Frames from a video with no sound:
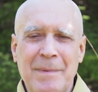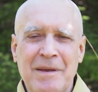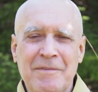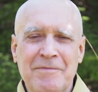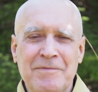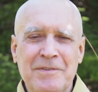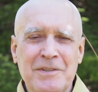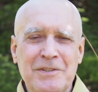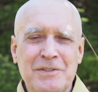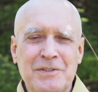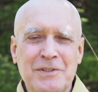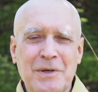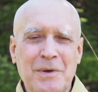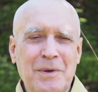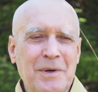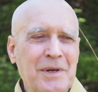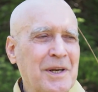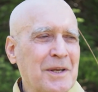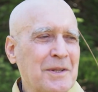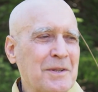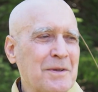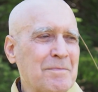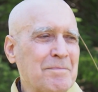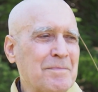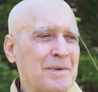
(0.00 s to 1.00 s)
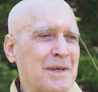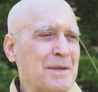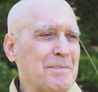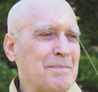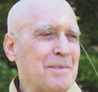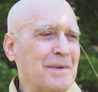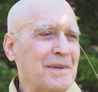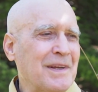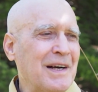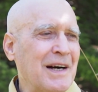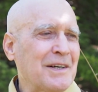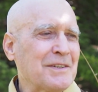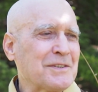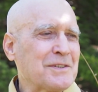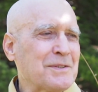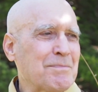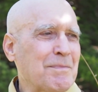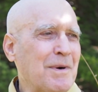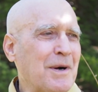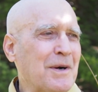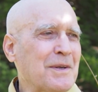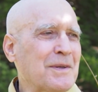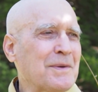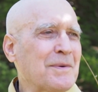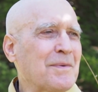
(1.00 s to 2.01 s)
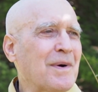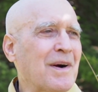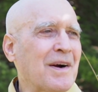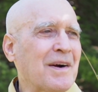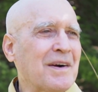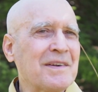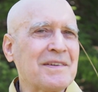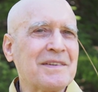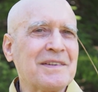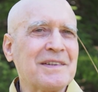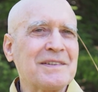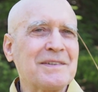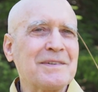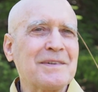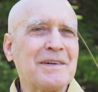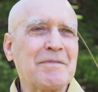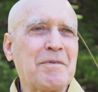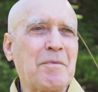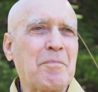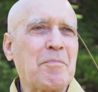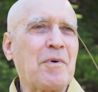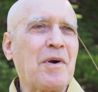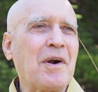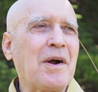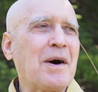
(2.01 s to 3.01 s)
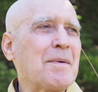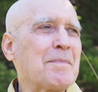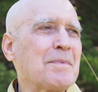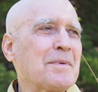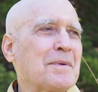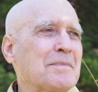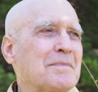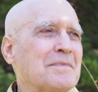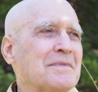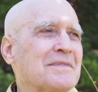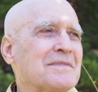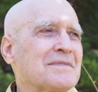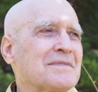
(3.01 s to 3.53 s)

If you're showing other people how smart you are, then you have a problem.